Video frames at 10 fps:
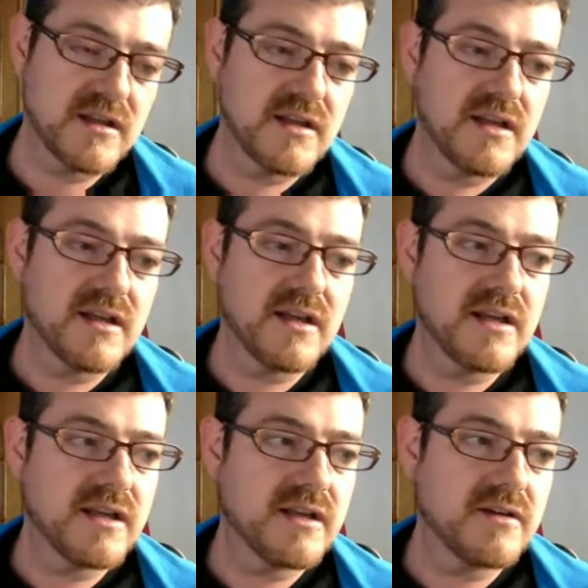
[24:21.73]

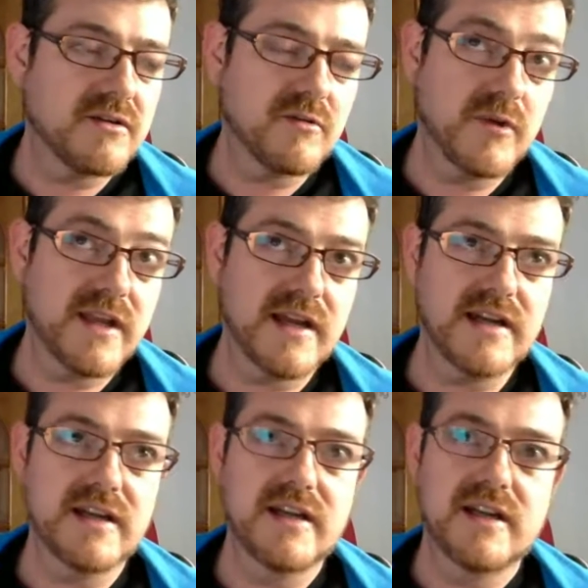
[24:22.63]
or we are
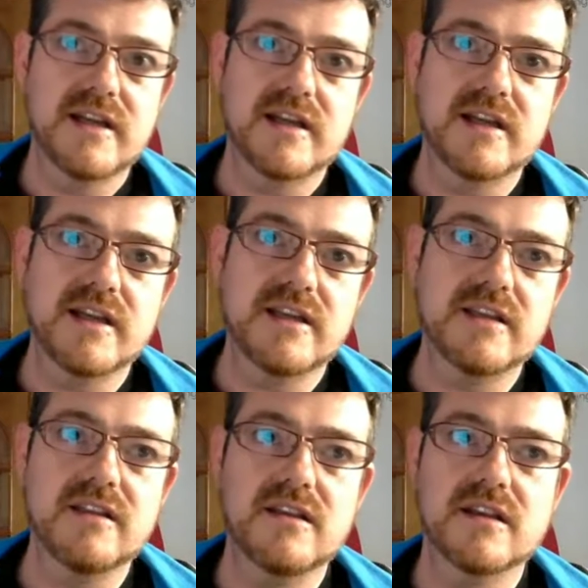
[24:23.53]

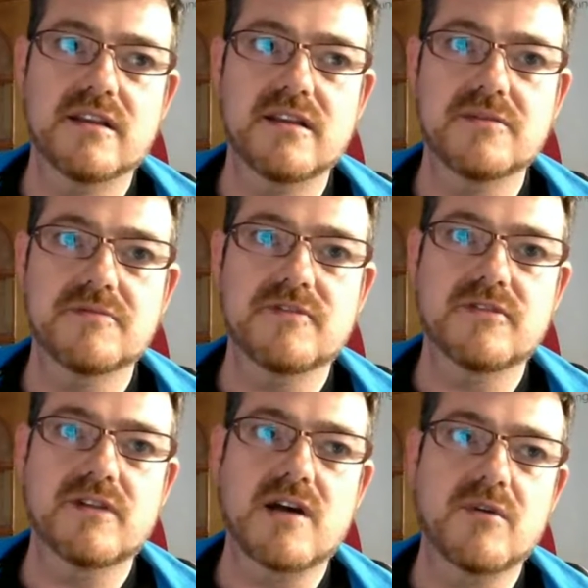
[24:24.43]
creating directives
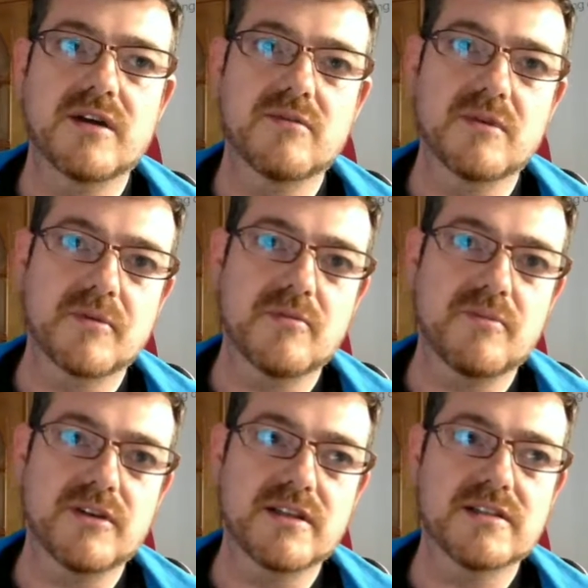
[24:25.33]
for our web
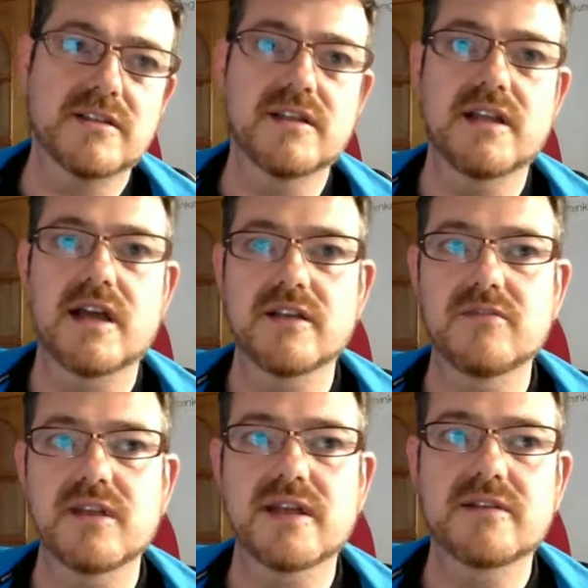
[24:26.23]
components in
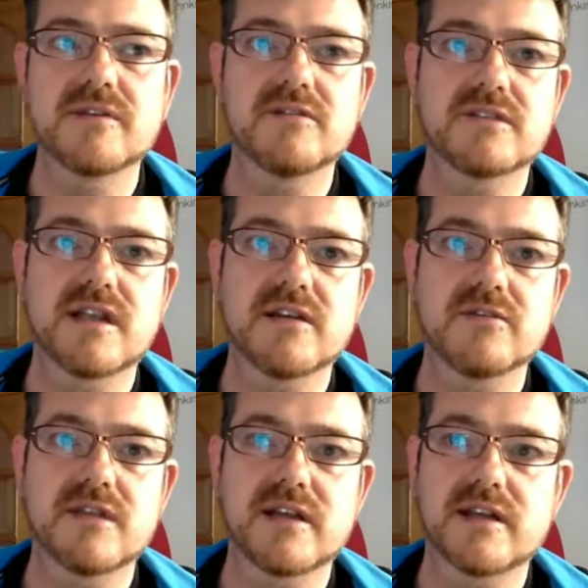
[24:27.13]
Angular, because
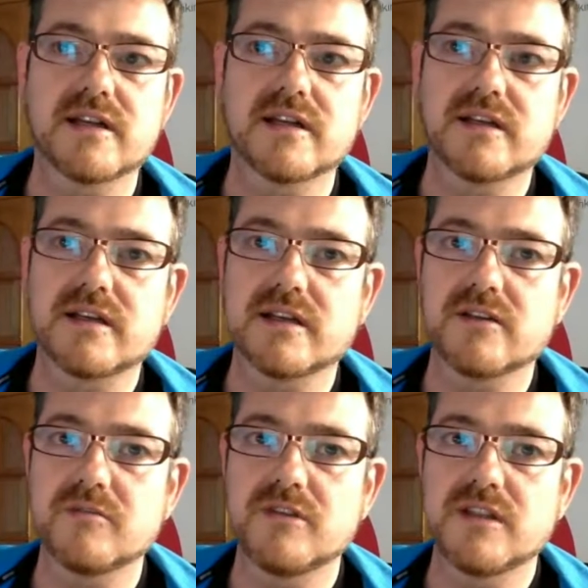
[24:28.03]
Angular
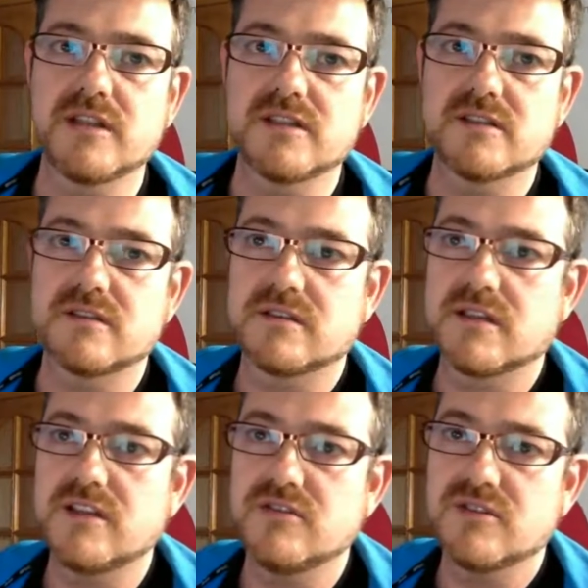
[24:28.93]
community is
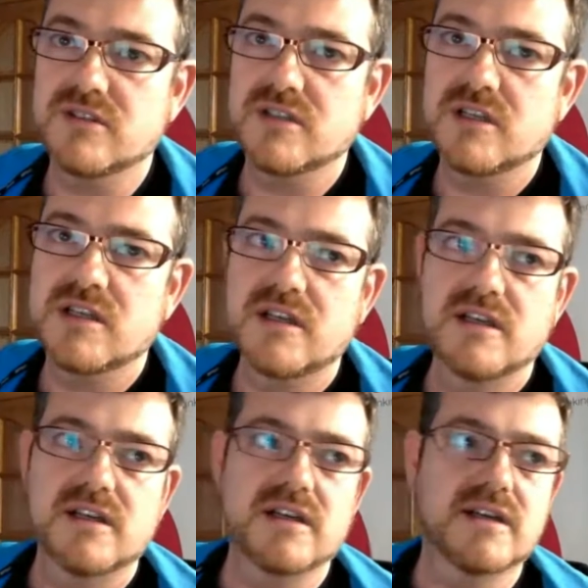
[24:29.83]
huge,
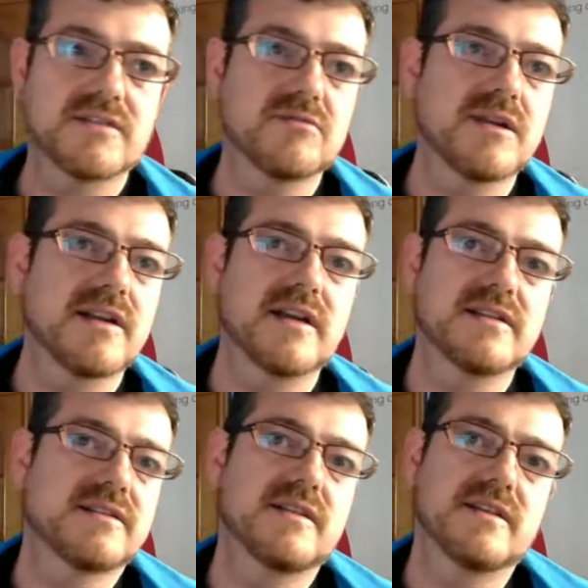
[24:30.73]
as well
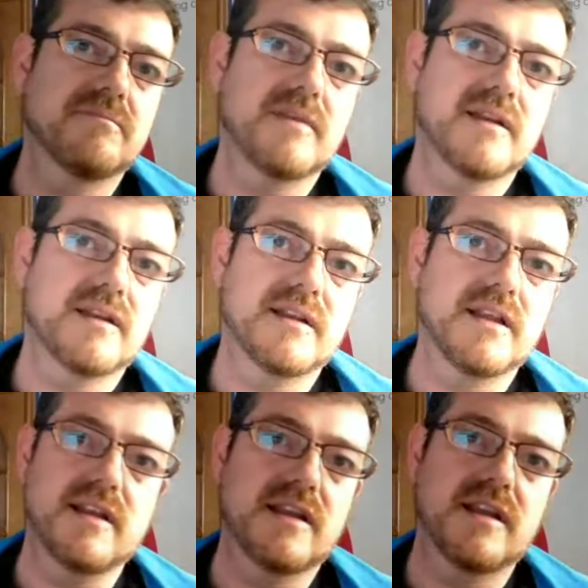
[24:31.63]
as
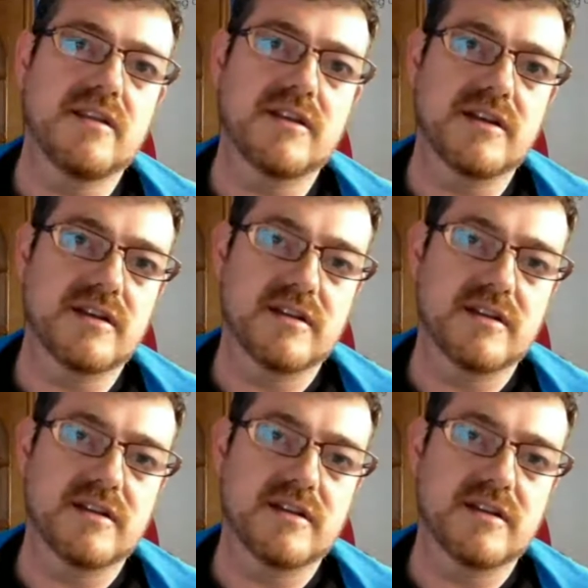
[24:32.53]
any other